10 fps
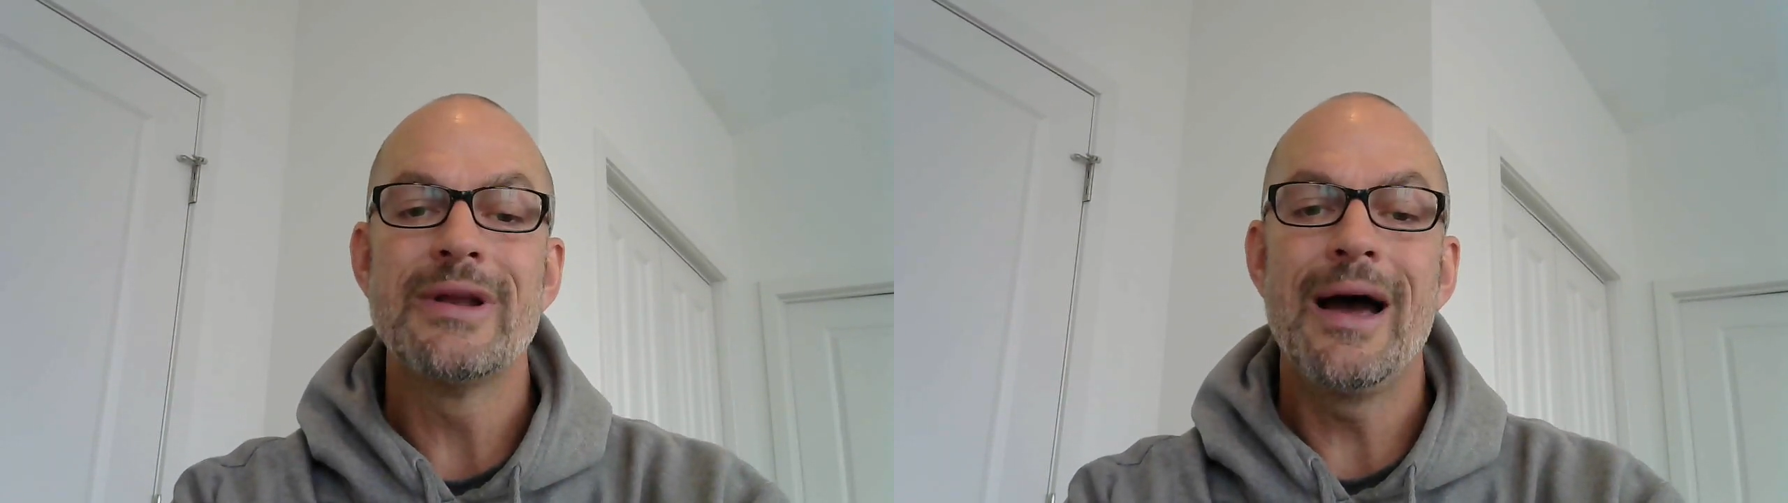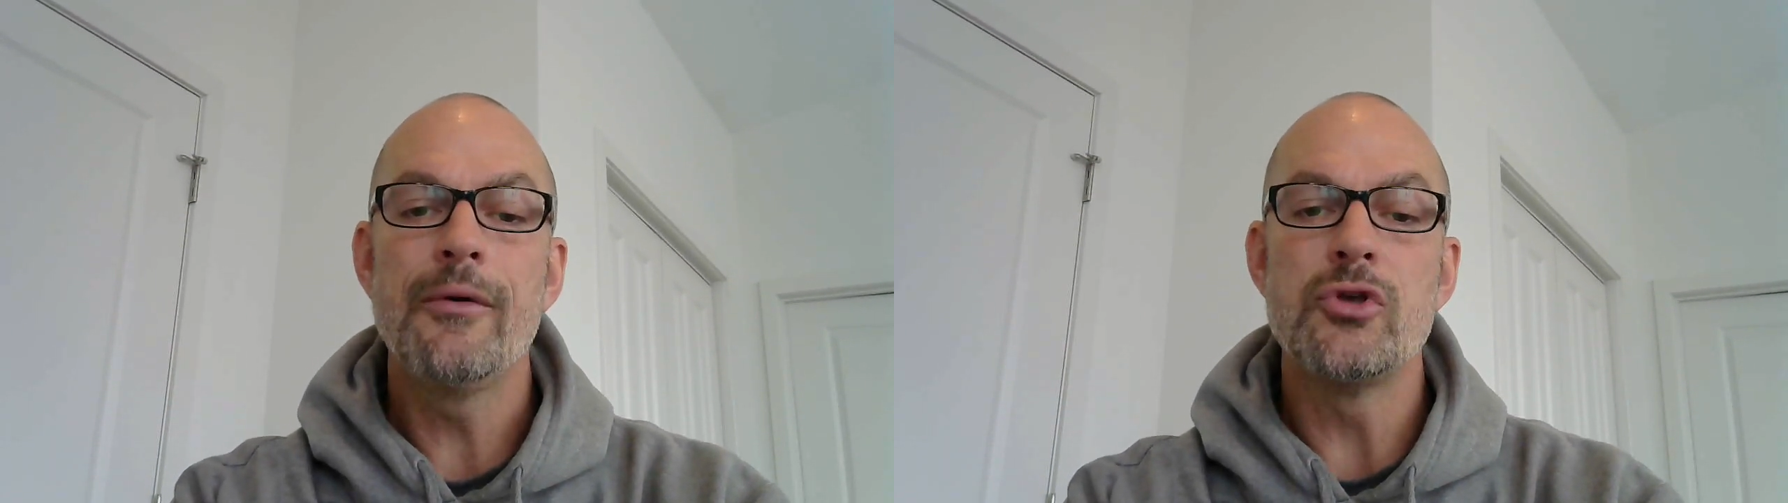
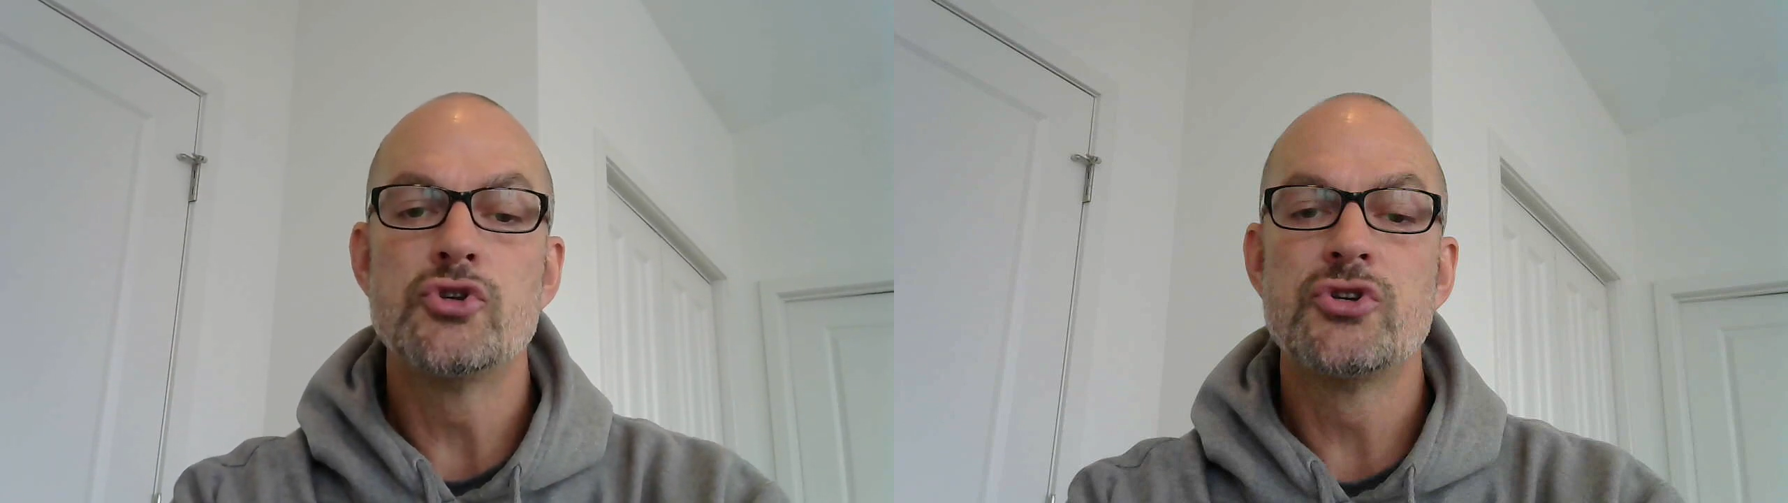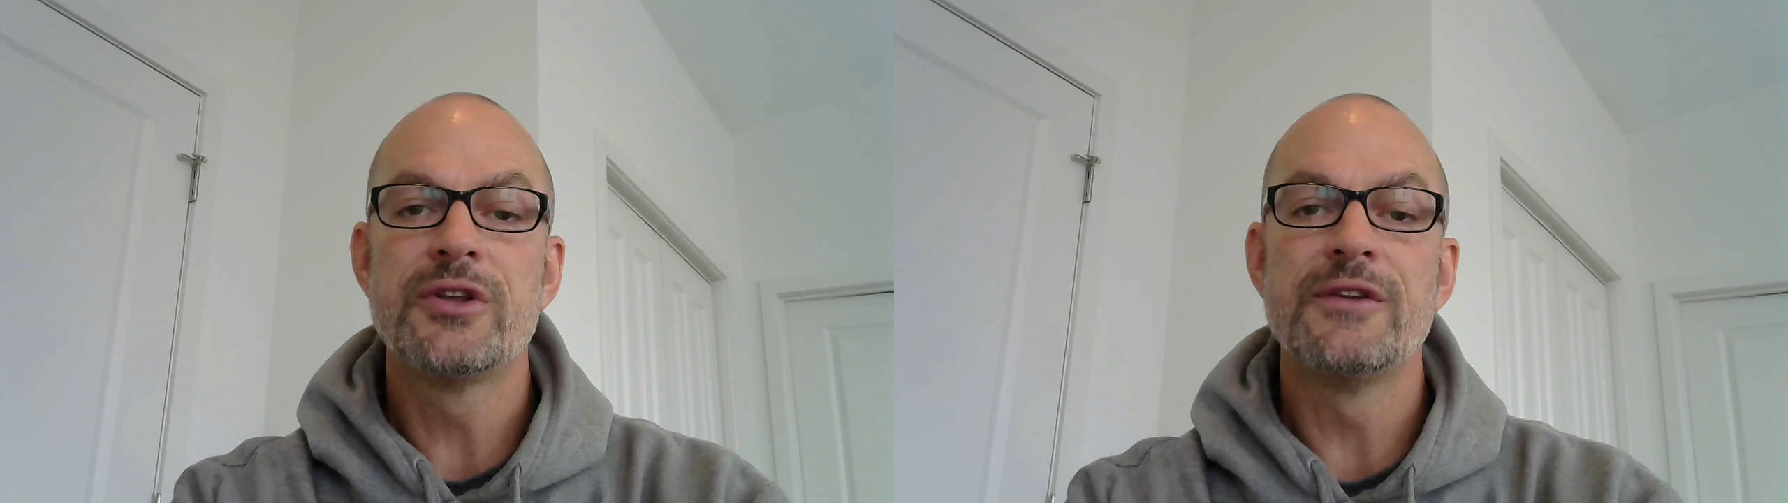now that you
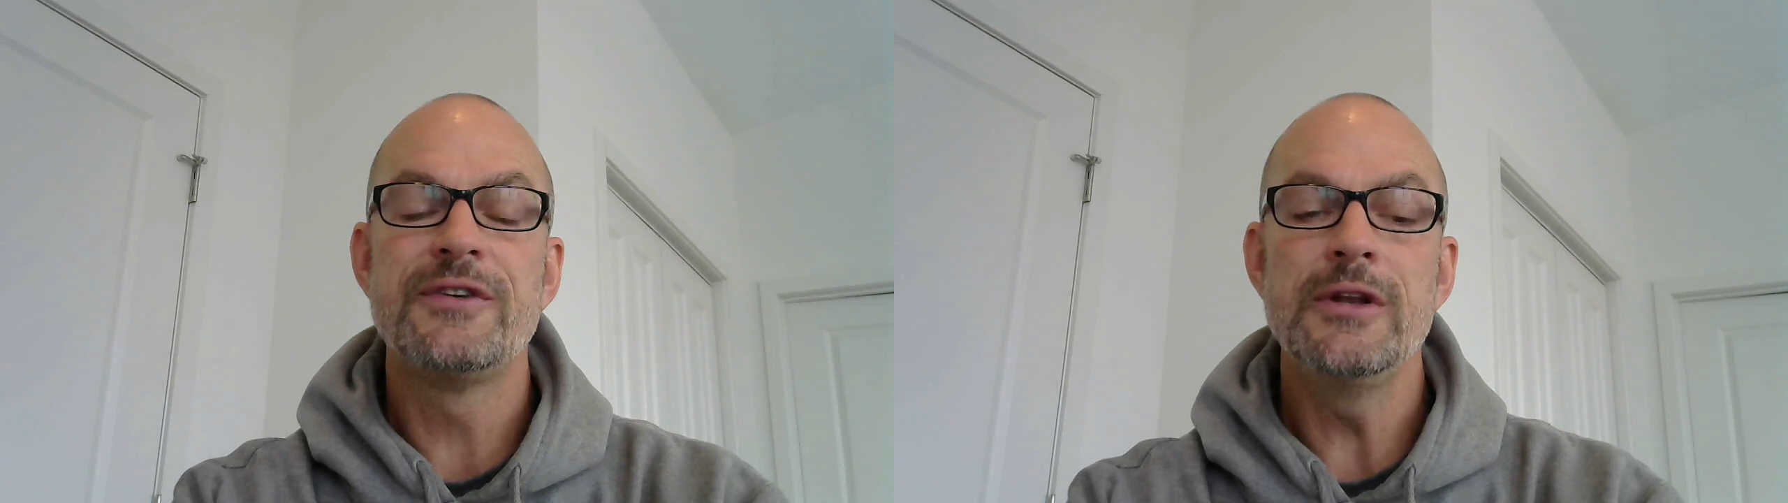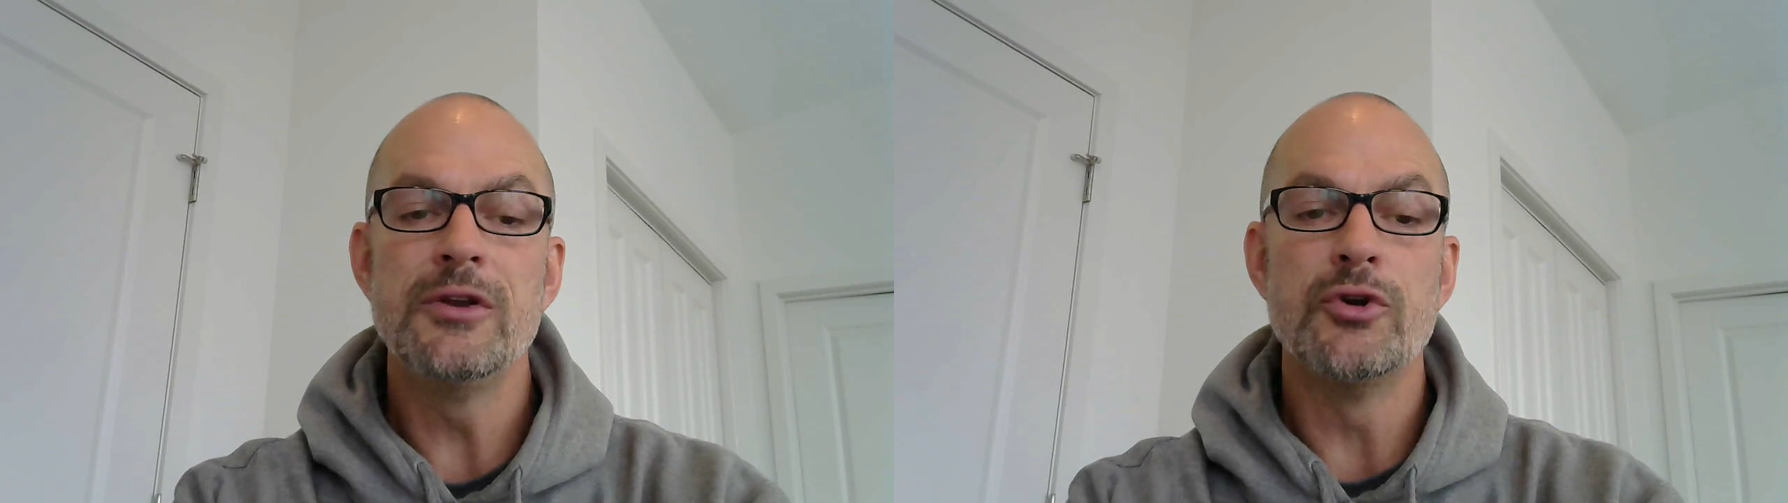should
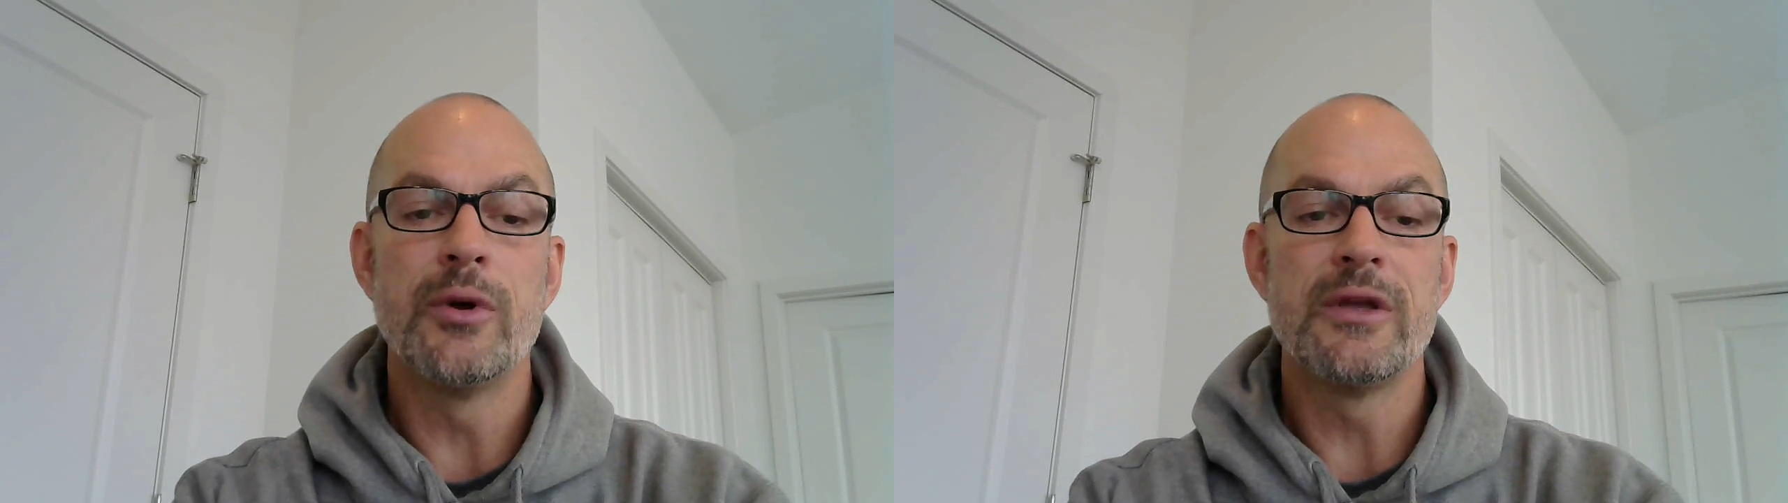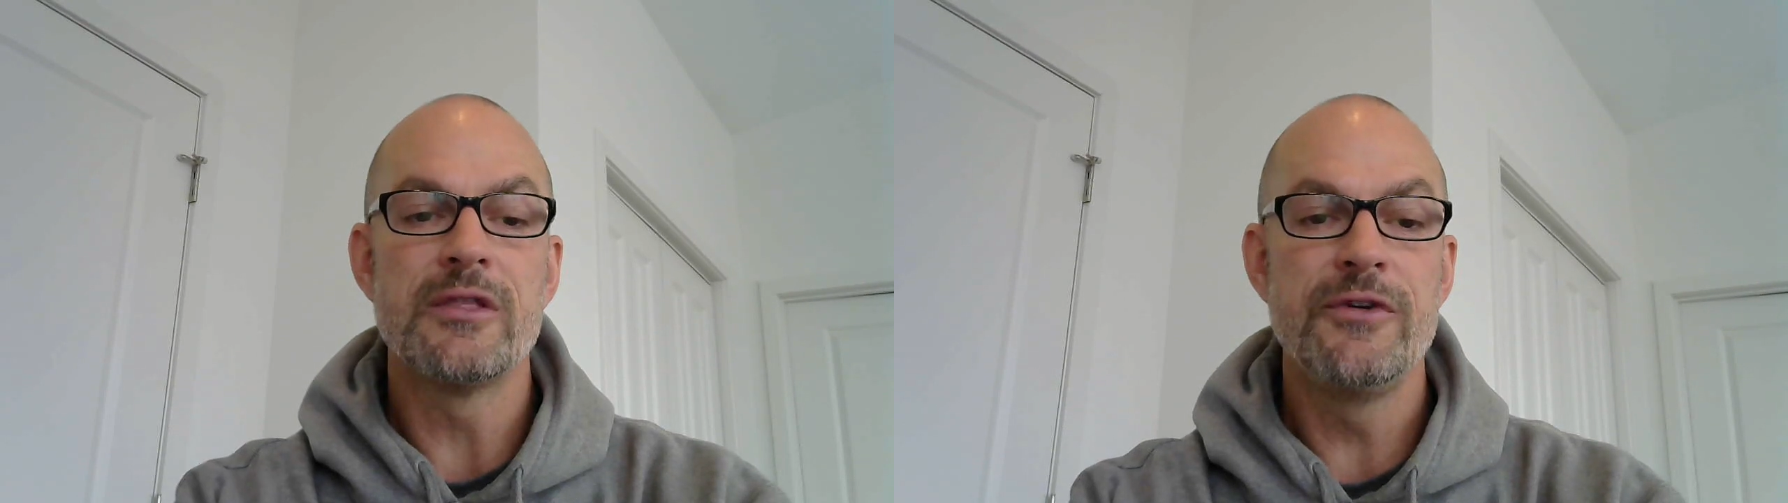continue
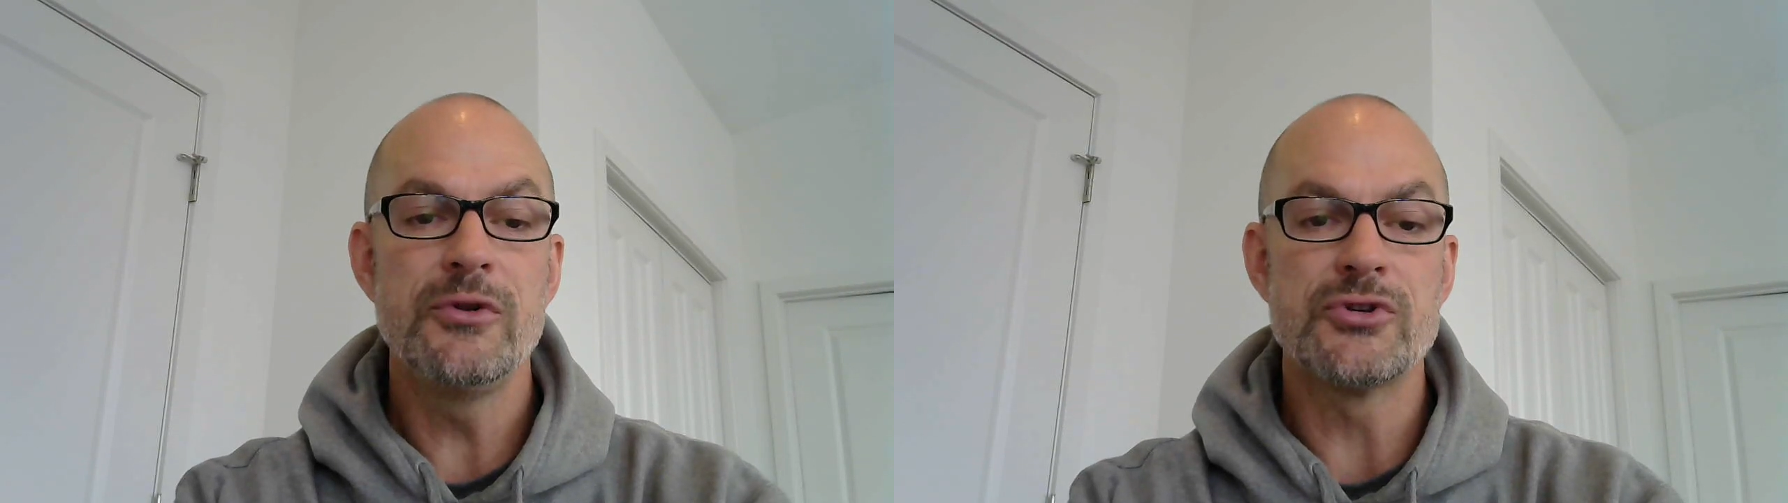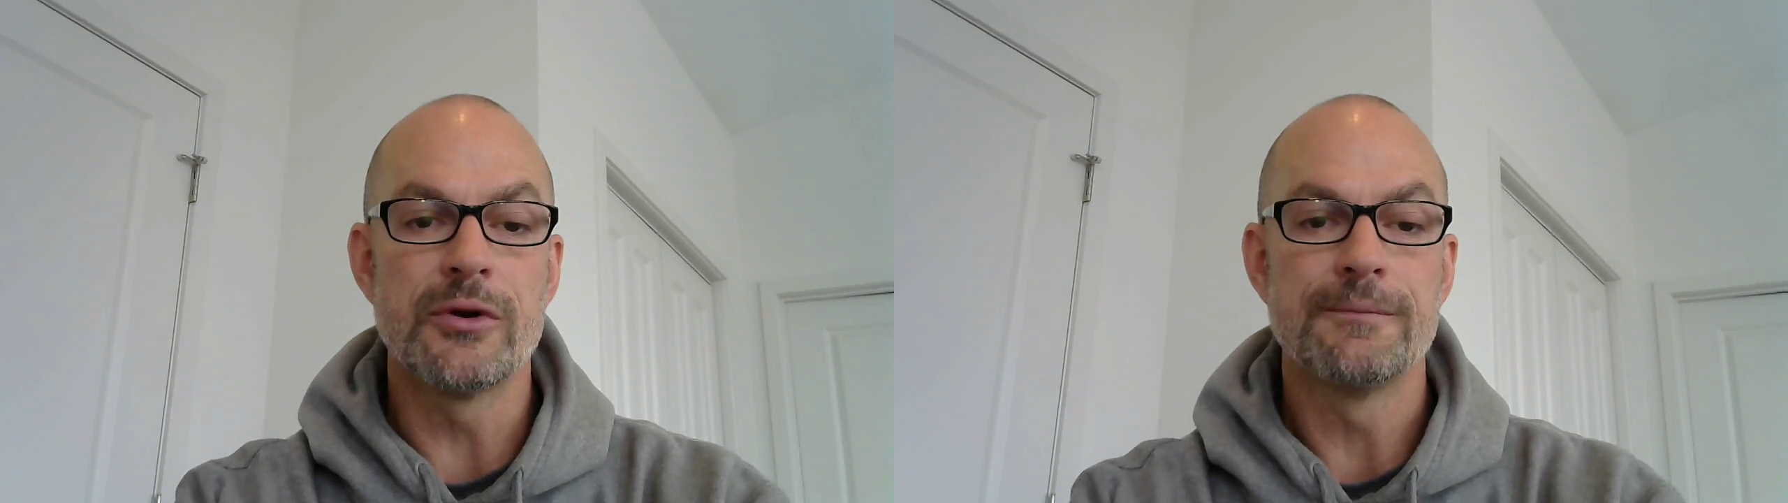doing in the
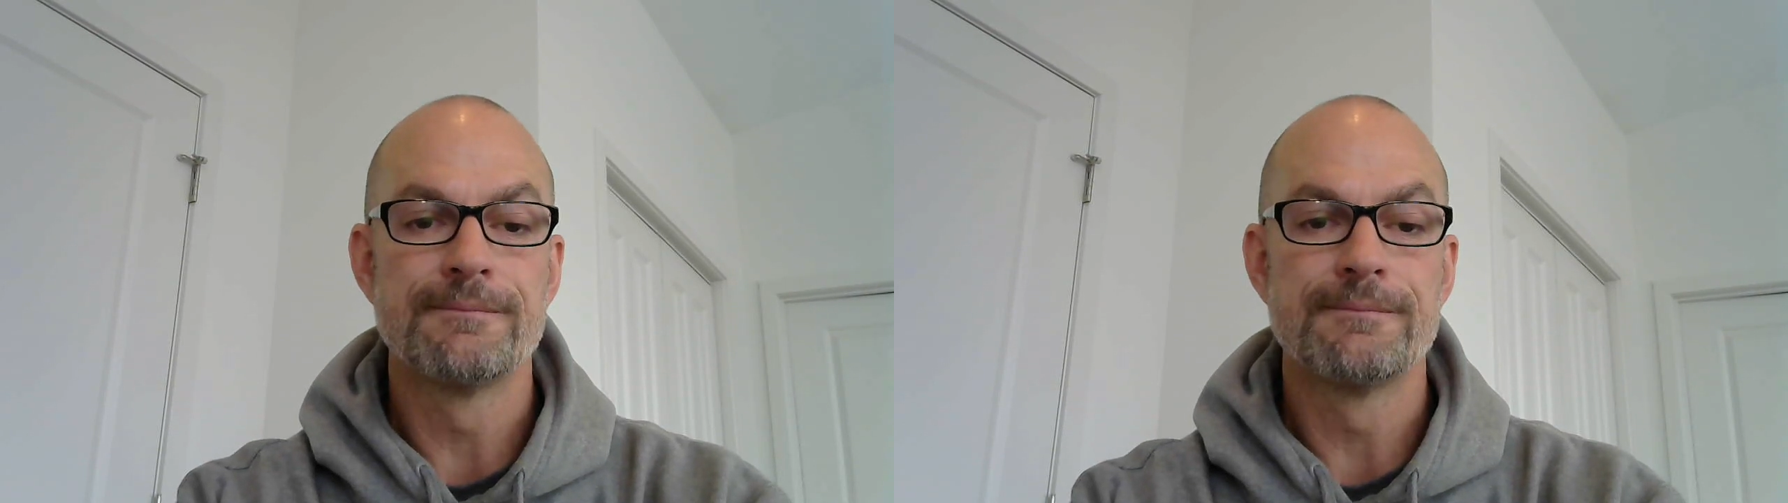future?